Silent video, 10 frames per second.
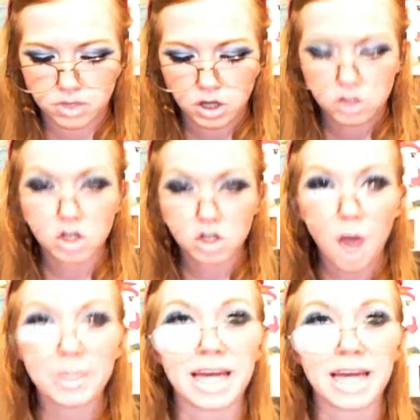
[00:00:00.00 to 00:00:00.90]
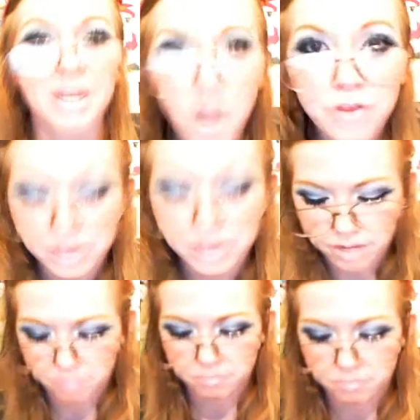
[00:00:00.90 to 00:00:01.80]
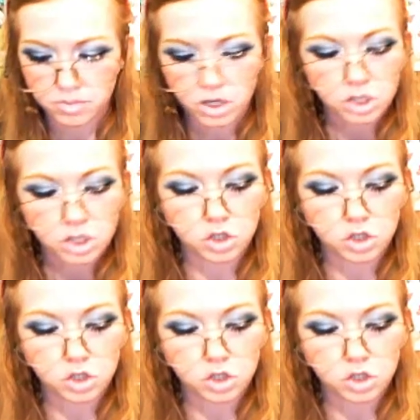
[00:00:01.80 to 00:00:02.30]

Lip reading: stopping at nothing to